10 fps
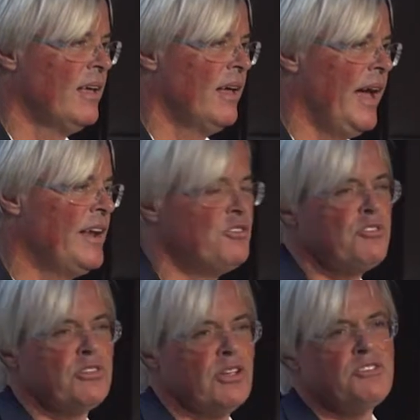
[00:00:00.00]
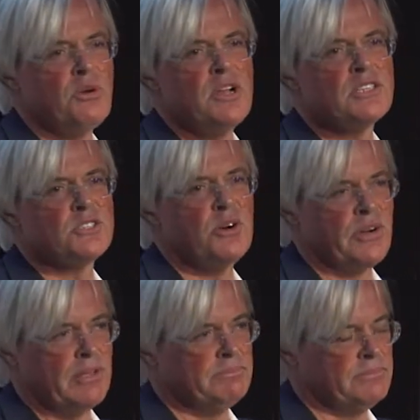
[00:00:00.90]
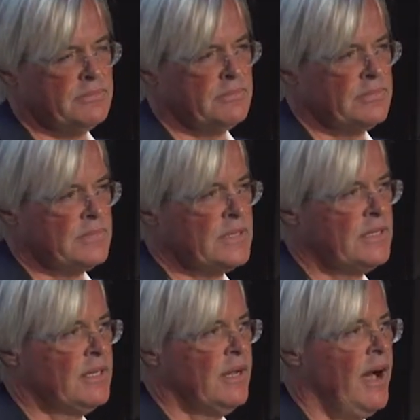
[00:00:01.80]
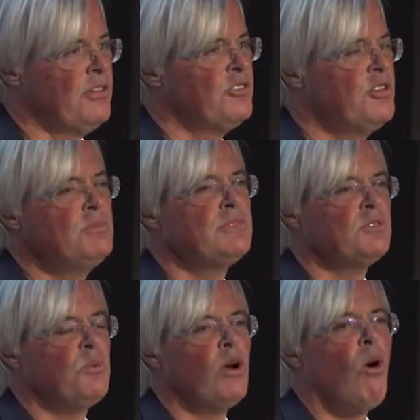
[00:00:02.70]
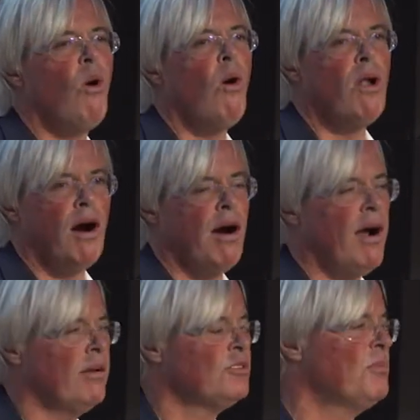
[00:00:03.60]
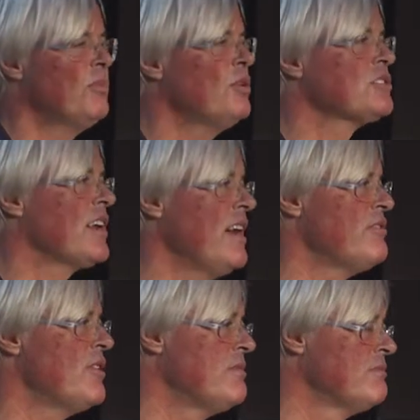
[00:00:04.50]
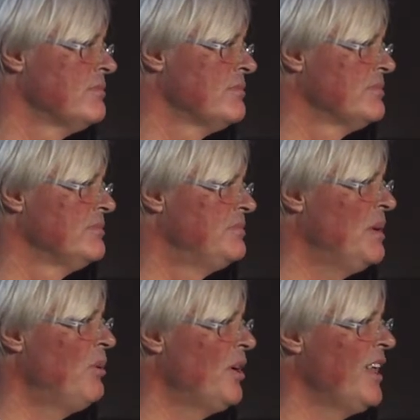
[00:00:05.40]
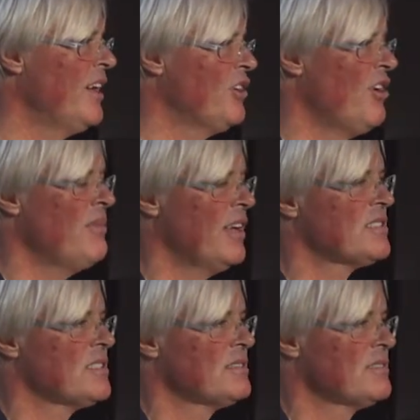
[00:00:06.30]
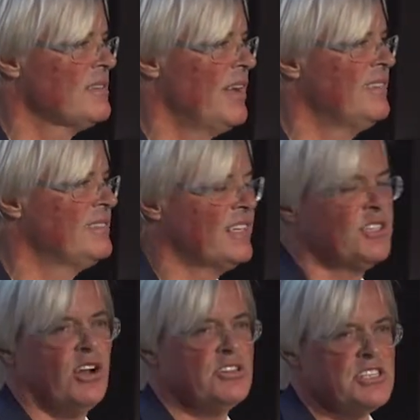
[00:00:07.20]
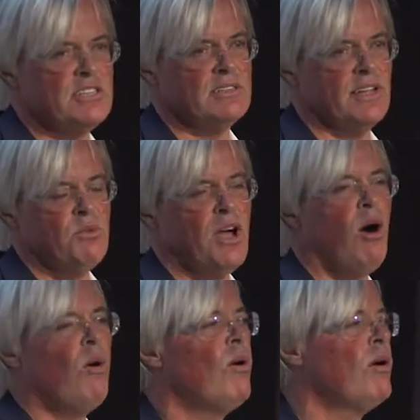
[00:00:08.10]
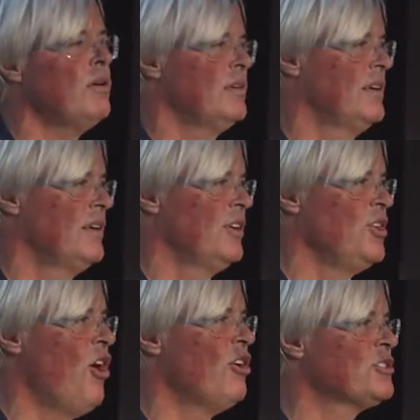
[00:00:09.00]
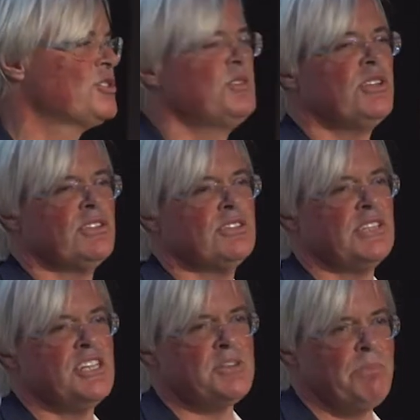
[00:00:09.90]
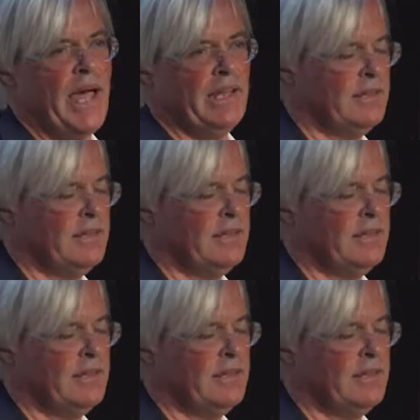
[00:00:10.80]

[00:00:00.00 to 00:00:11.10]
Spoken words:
And it's a real story. Assume that we all are the most clever people in economics and technology, and we are all young students in Japan,